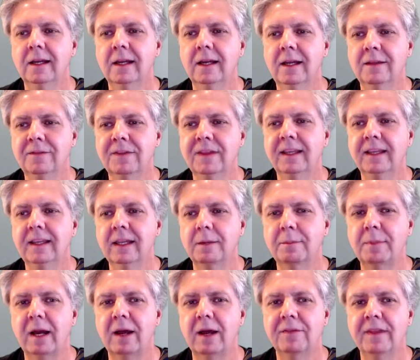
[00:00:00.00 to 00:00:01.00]
and thinking
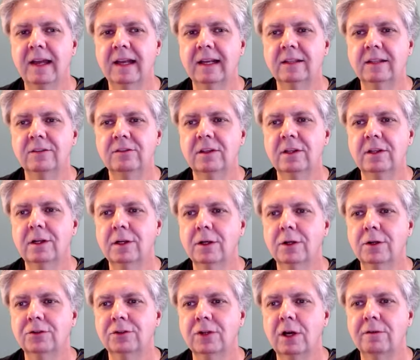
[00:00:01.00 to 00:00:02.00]
about that considering
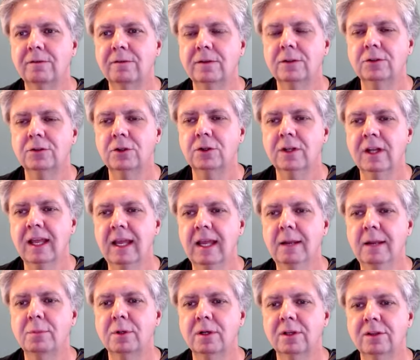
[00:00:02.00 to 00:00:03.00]
yourself as your
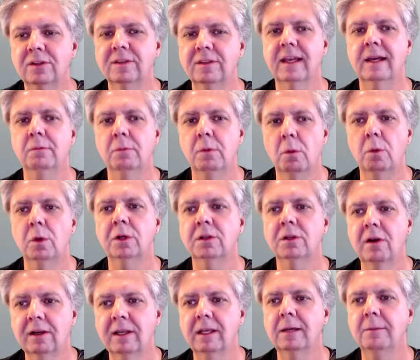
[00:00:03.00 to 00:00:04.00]
neighbor isn't that what we're
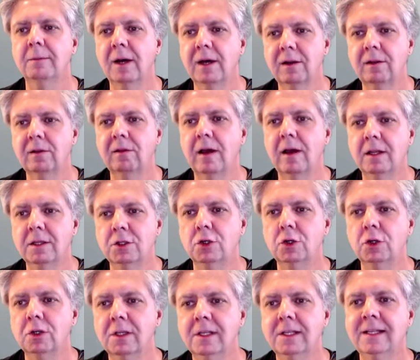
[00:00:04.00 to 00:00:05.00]
talking about a lot
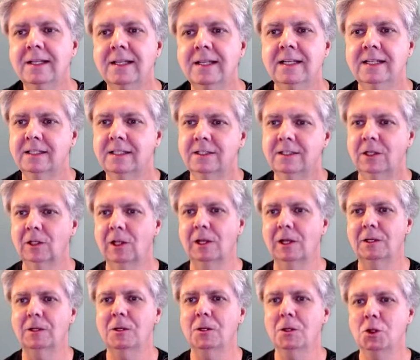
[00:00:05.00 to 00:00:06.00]
you're
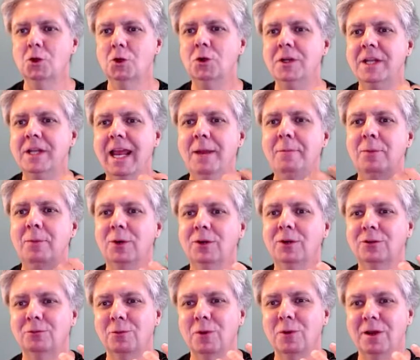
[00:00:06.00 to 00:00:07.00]
like your
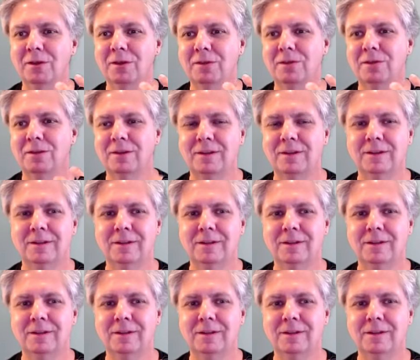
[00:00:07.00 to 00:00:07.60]
neighbors with